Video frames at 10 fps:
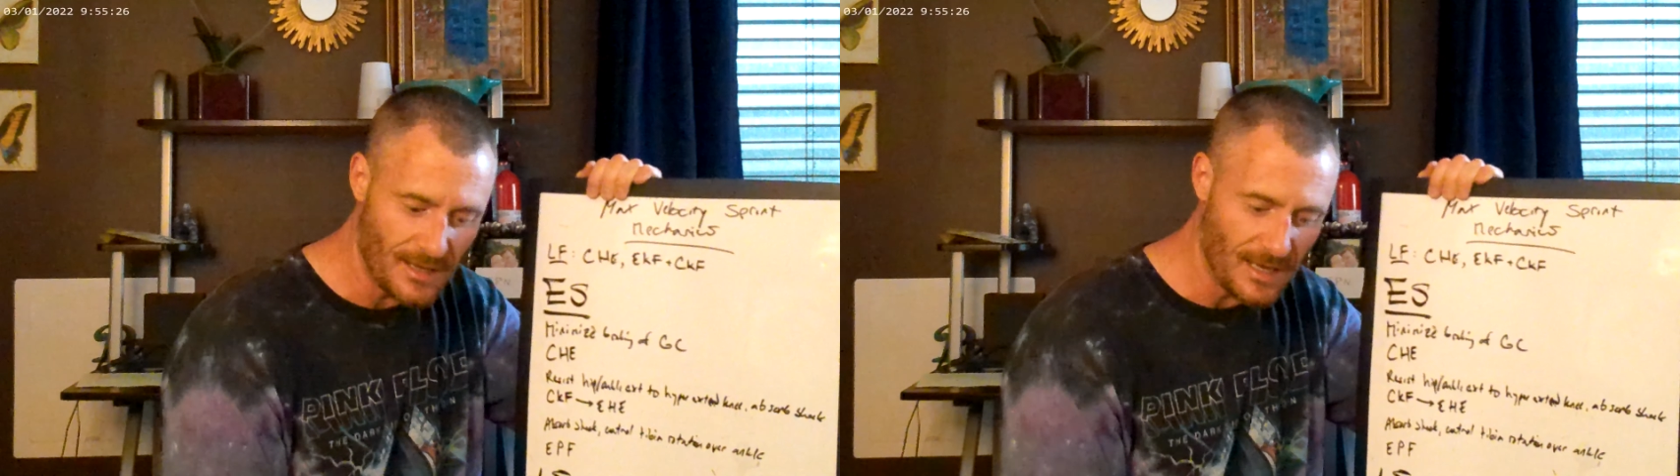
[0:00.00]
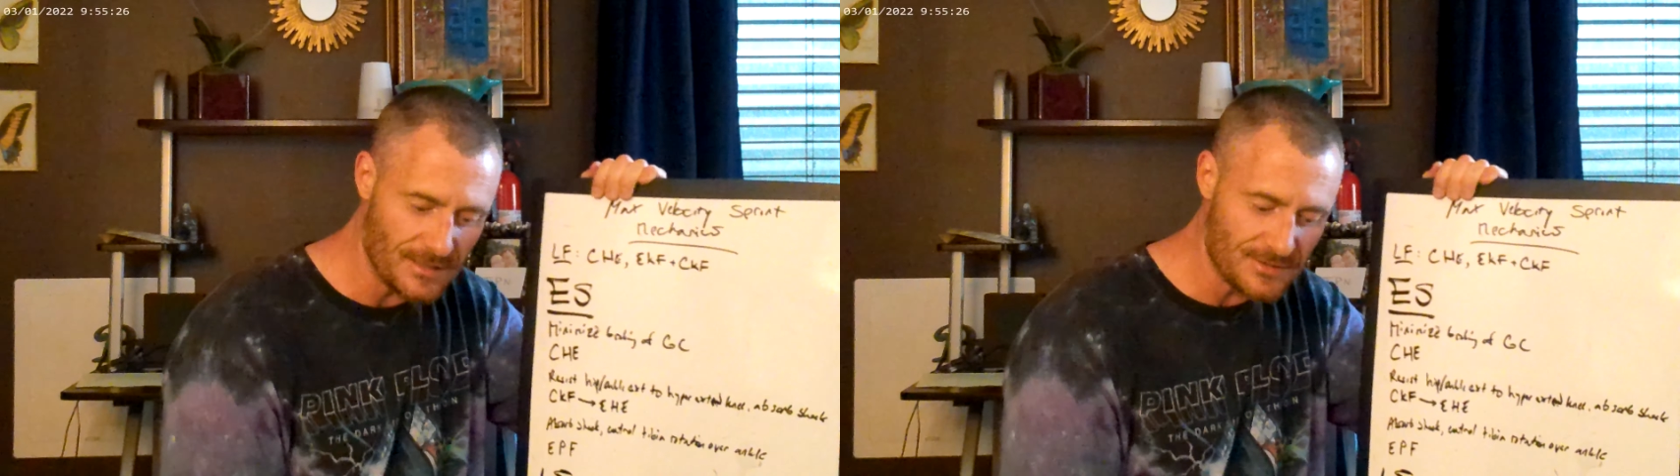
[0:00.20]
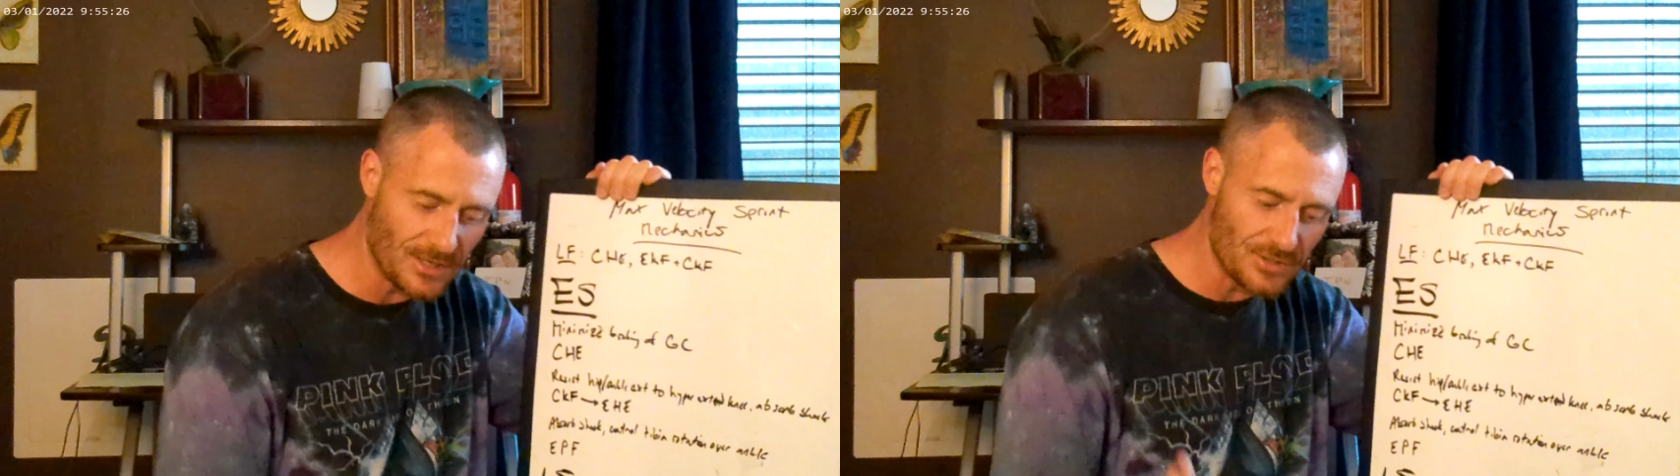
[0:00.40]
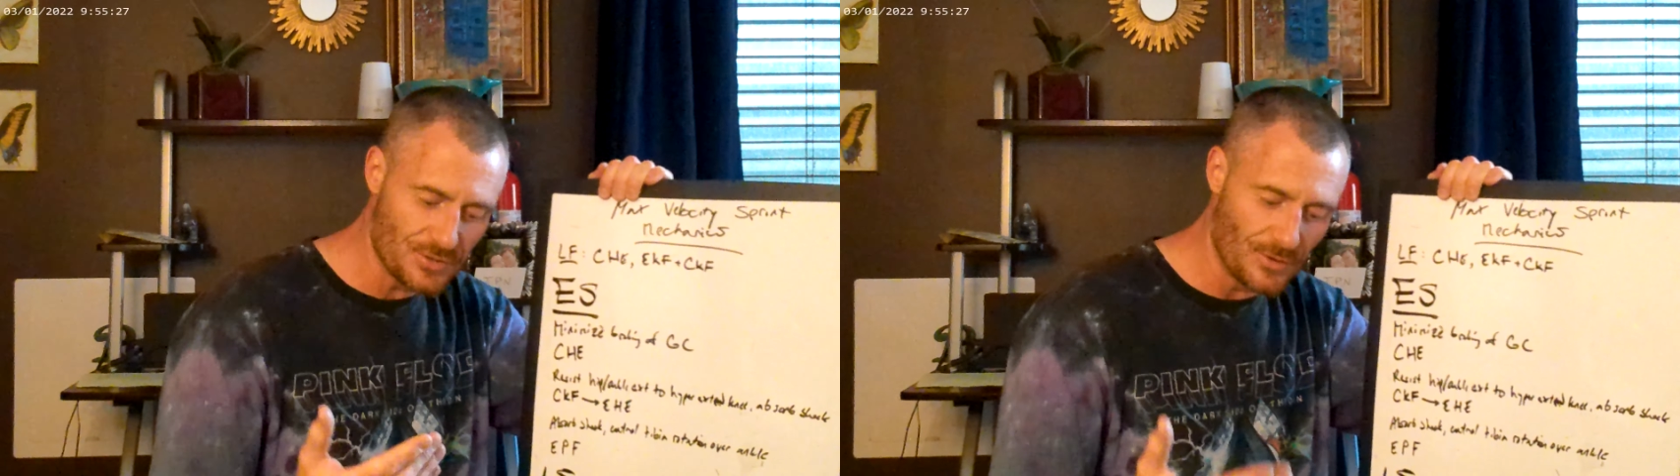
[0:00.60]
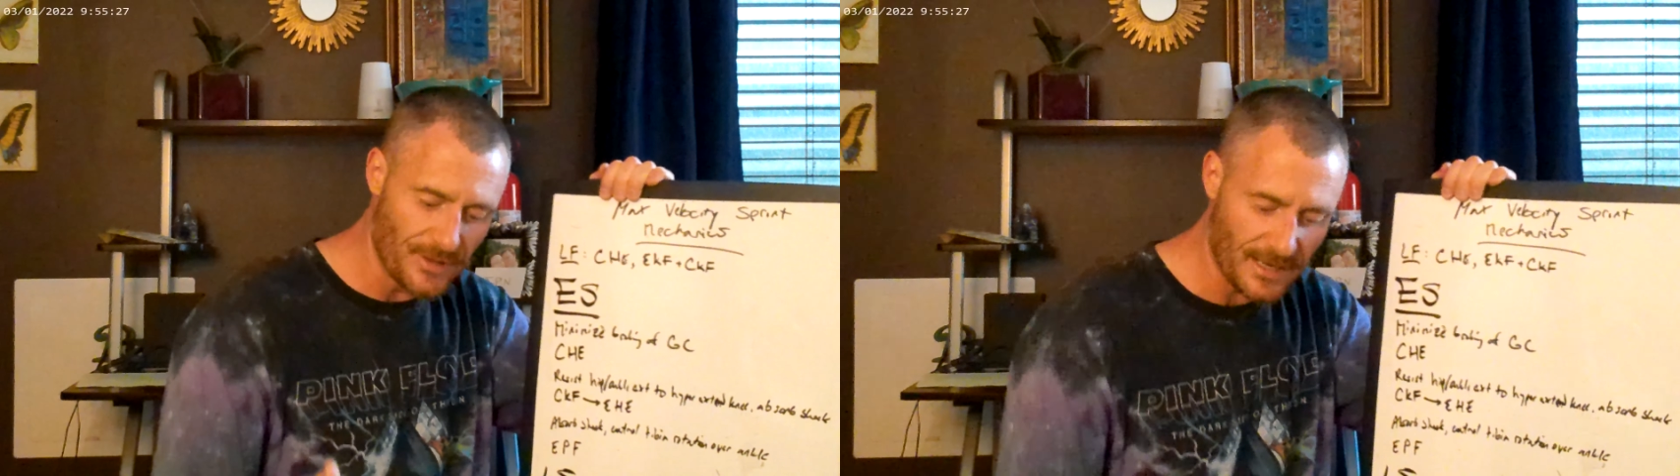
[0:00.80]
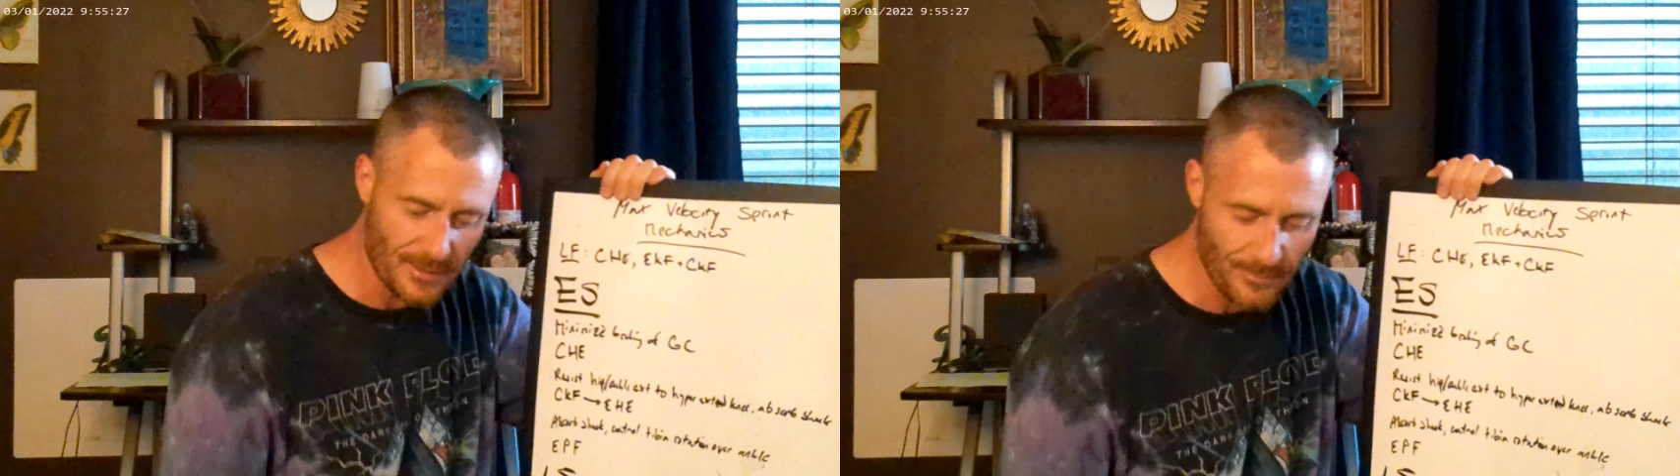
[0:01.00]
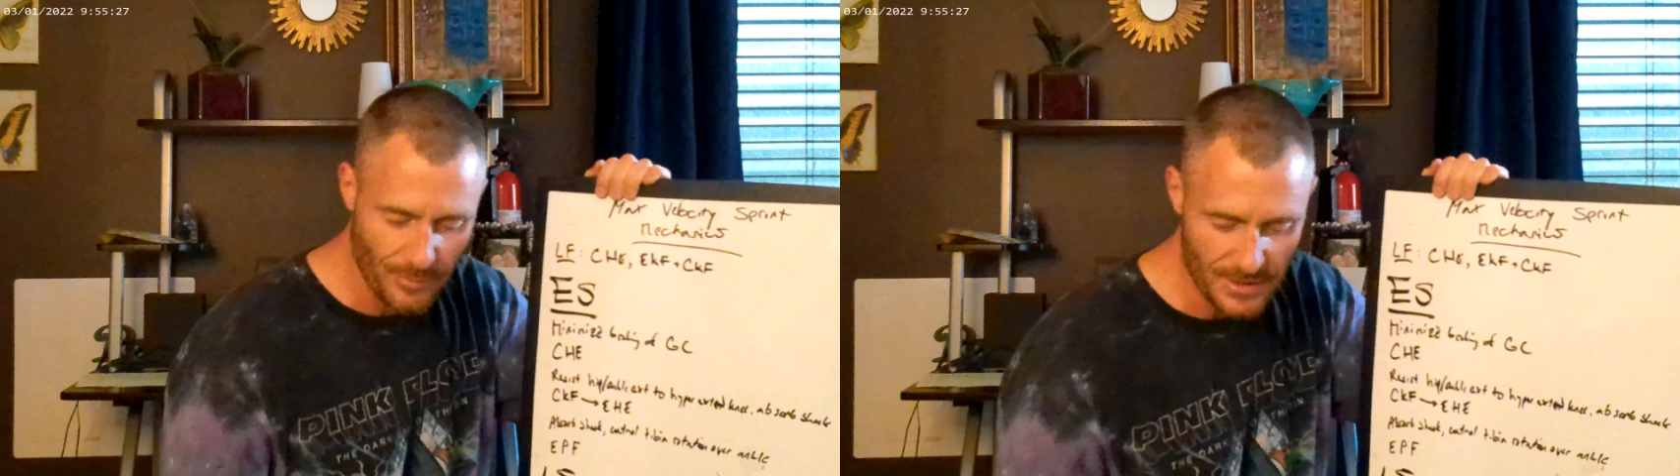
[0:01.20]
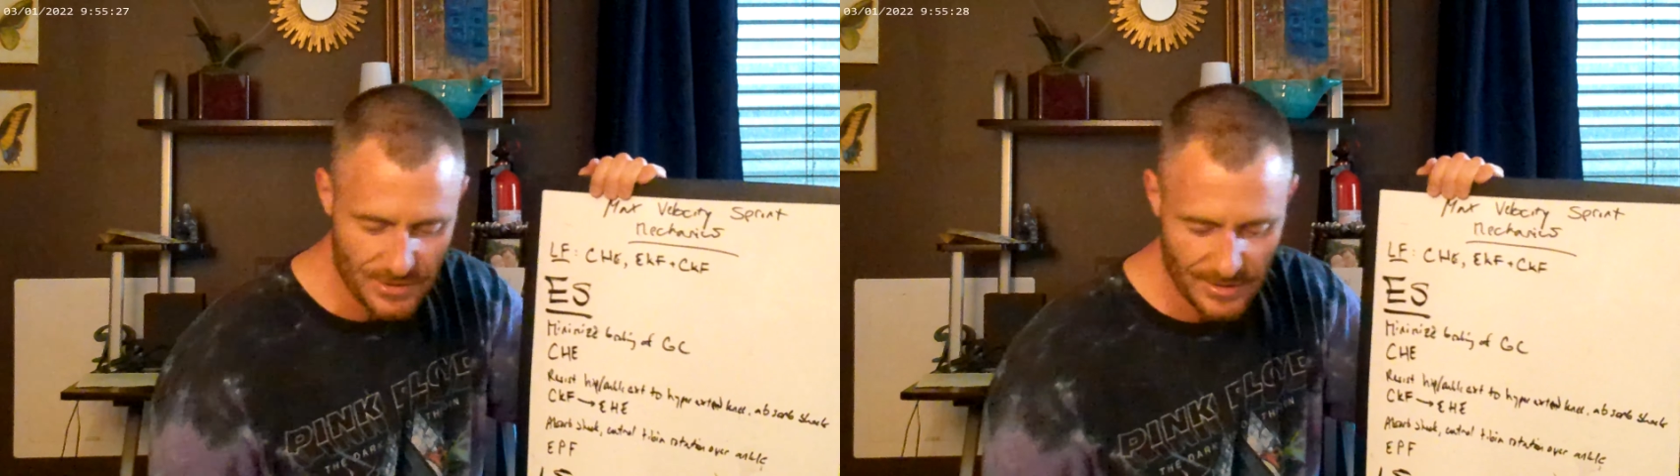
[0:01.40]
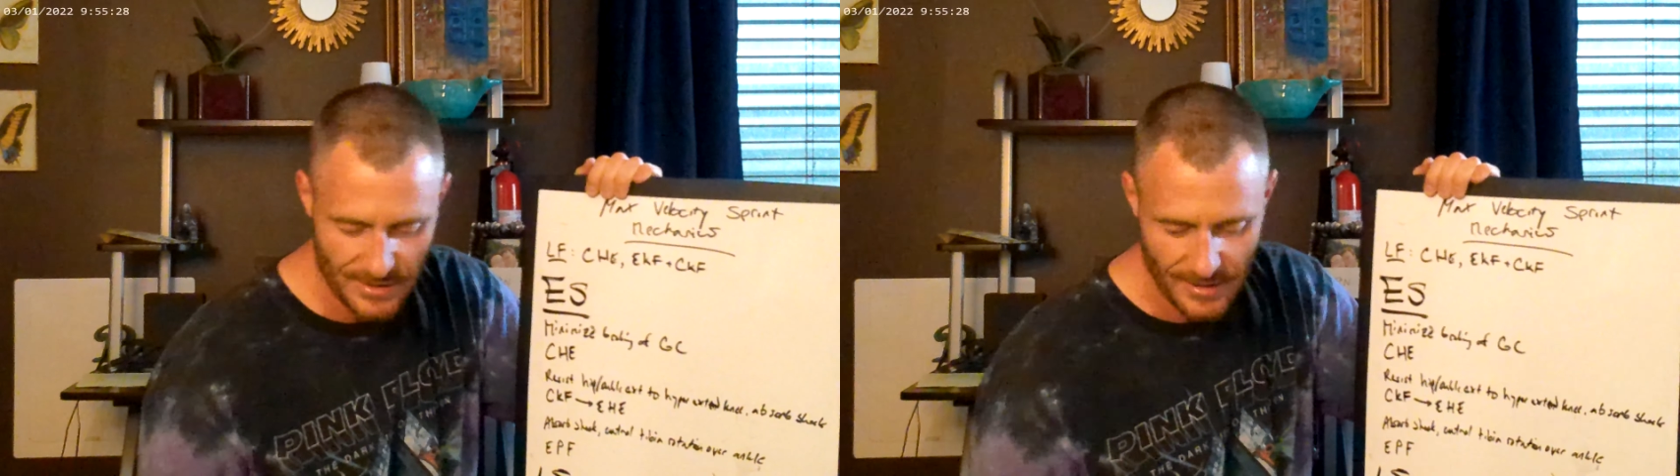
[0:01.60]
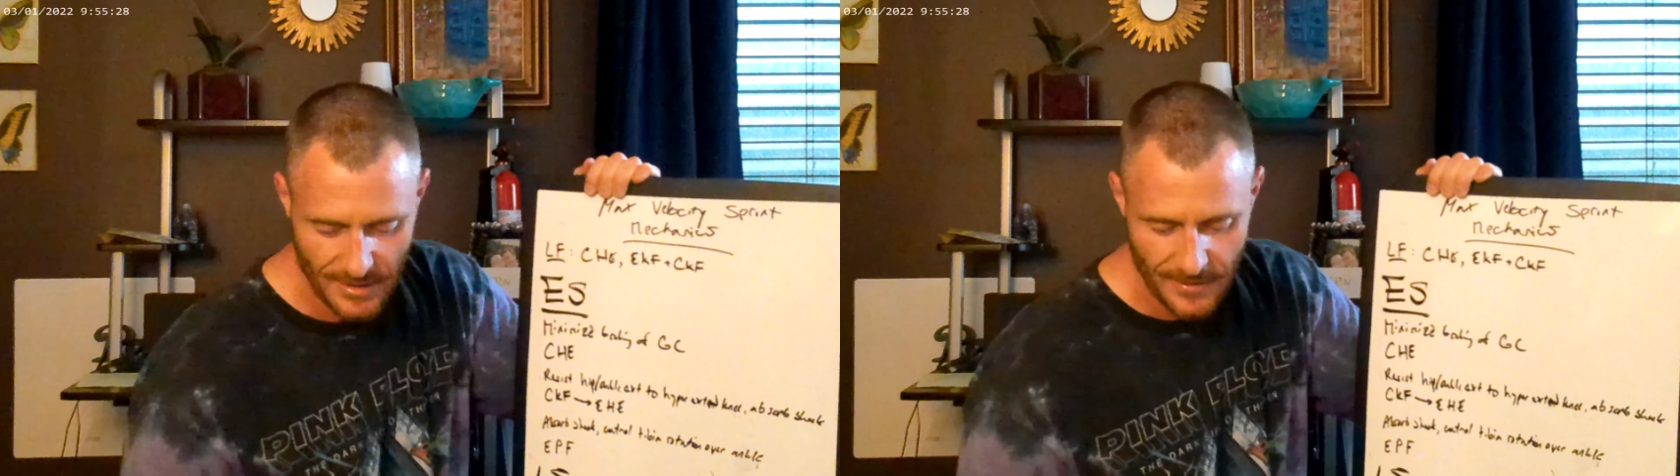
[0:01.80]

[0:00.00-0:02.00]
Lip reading: And to control that compression,